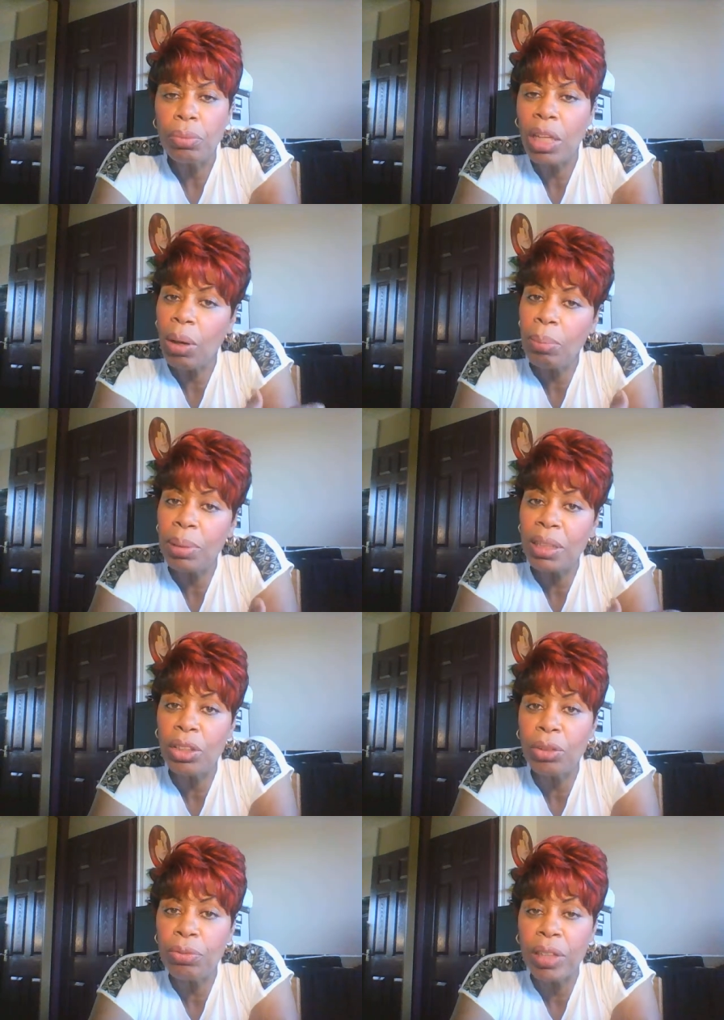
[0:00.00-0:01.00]
Now I'm pissed
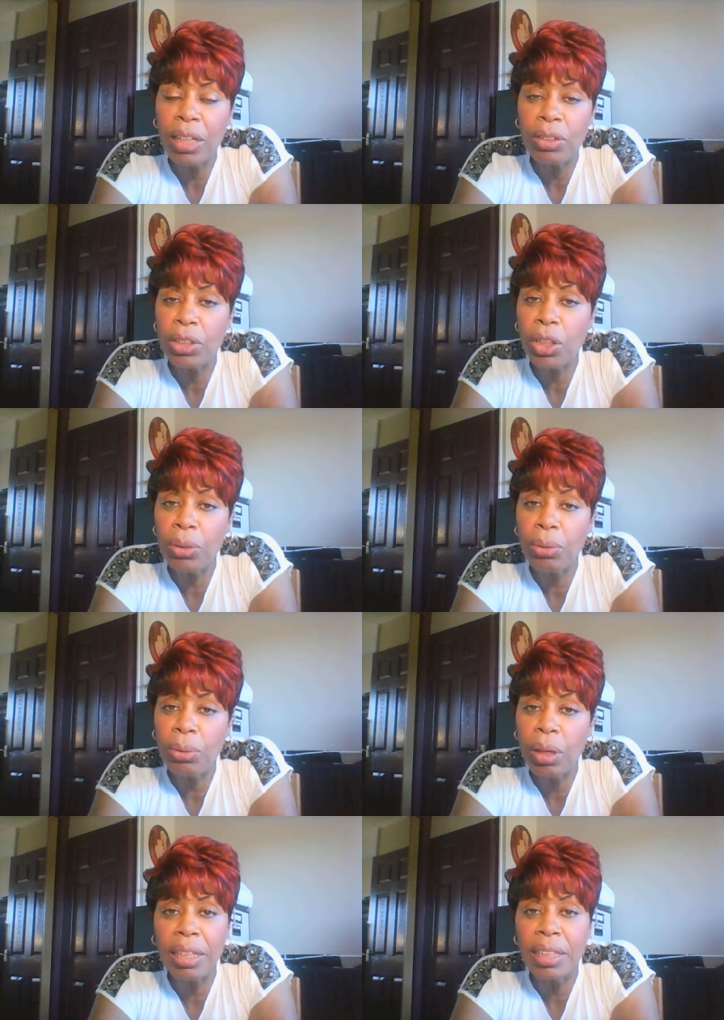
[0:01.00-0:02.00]
off now, so
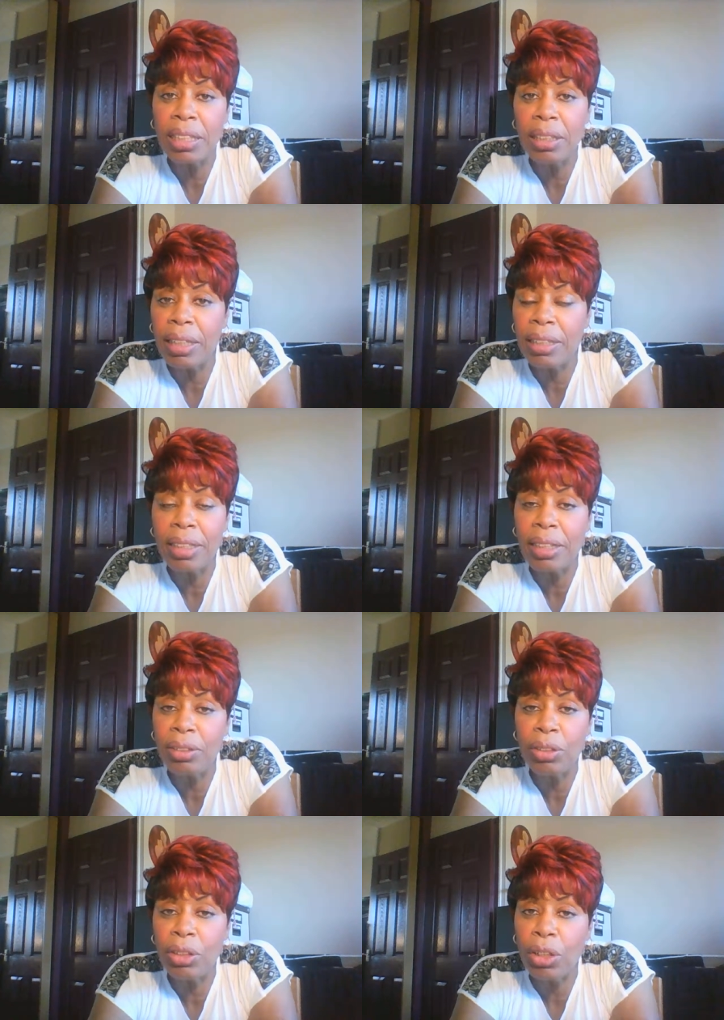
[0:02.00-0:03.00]
I decide
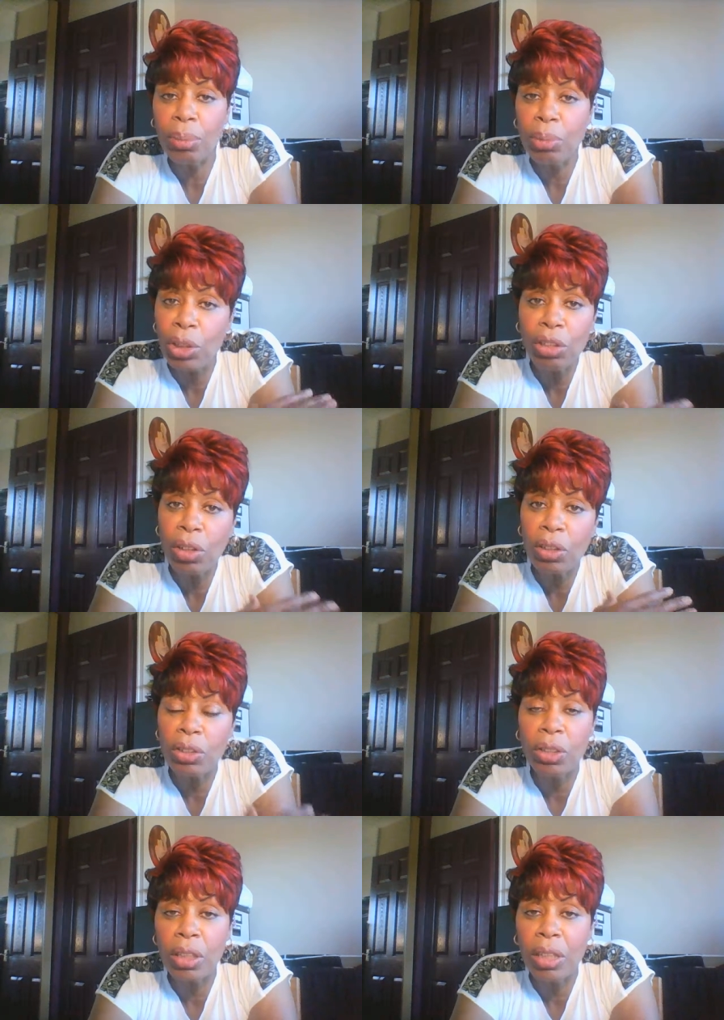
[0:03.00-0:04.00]
that, you know, I'm not going to
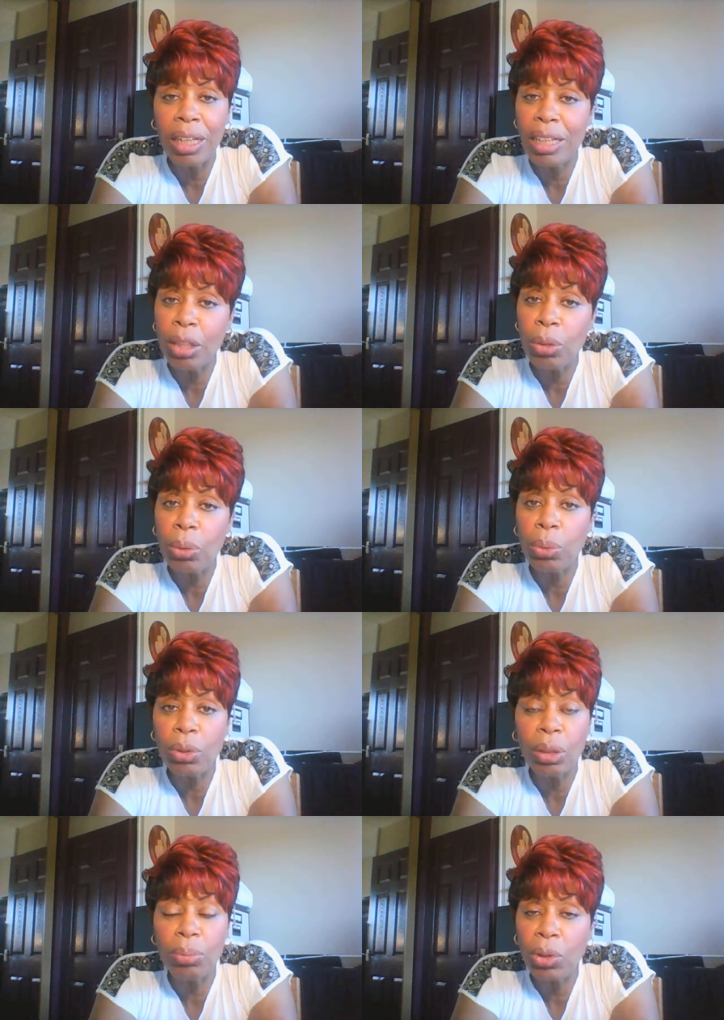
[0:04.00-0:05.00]
answer any
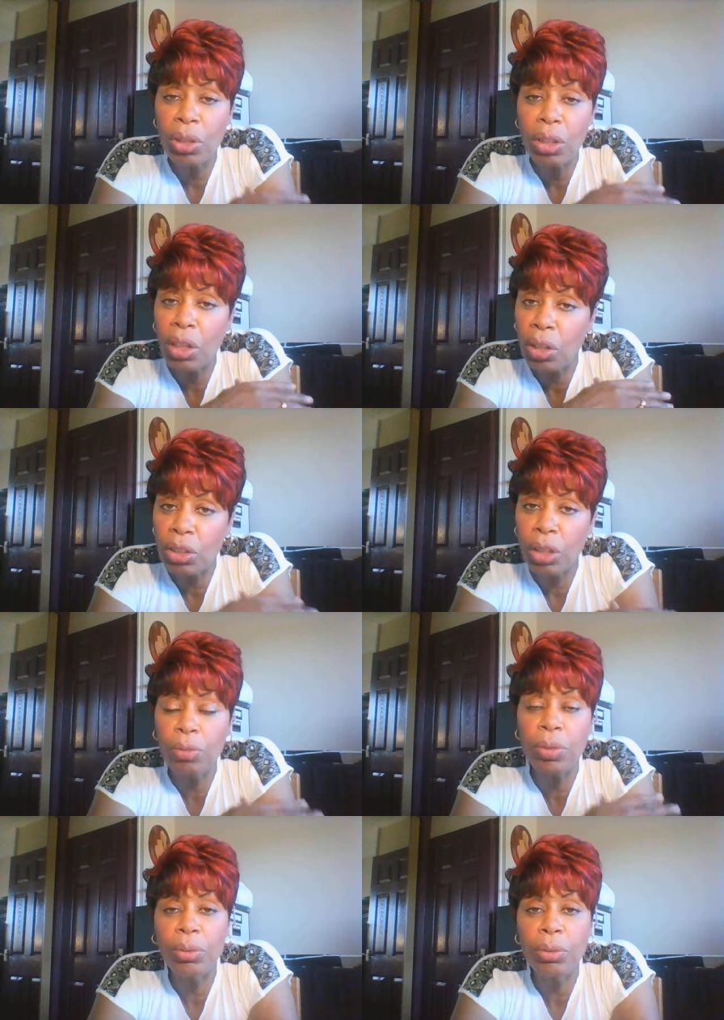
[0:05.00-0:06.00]
calls, I'm not going to answer the
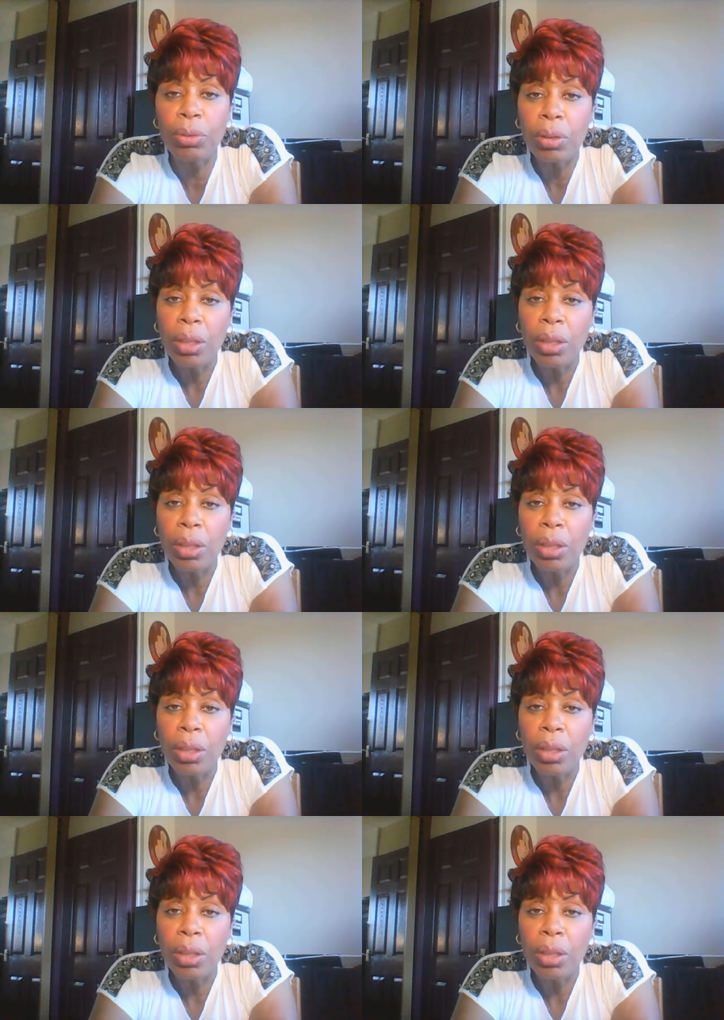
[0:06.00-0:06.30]
phone.